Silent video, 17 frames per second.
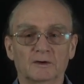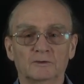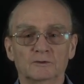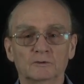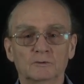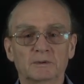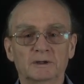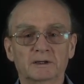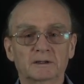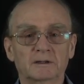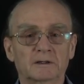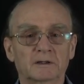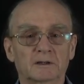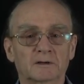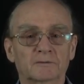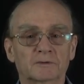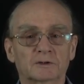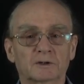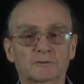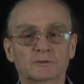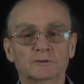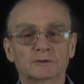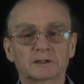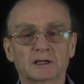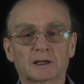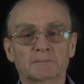You may have a
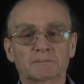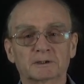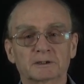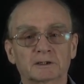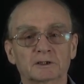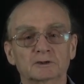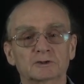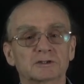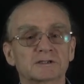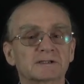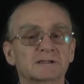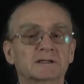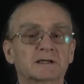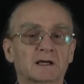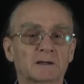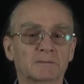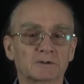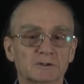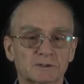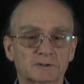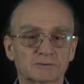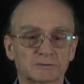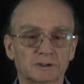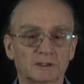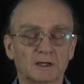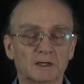different applications in
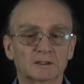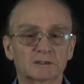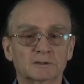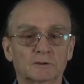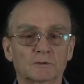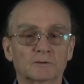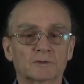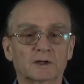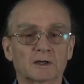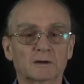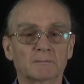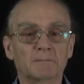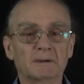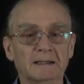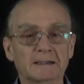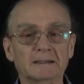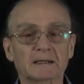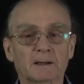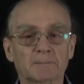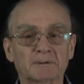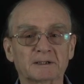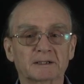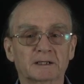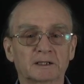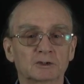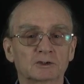chemistry. So there are many
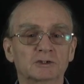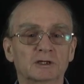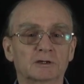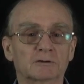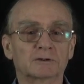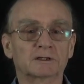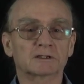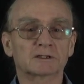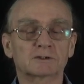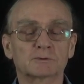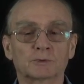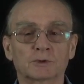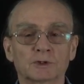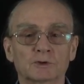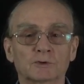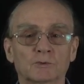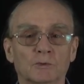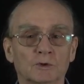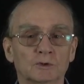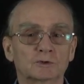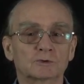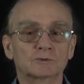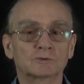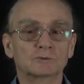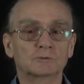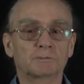application areas where you want
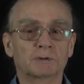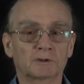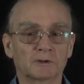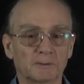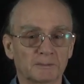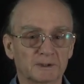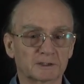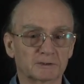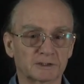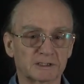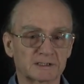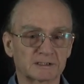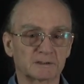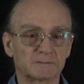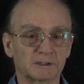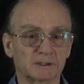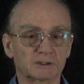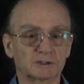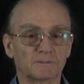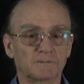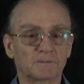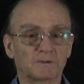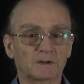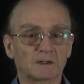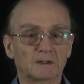to do parameter estimation.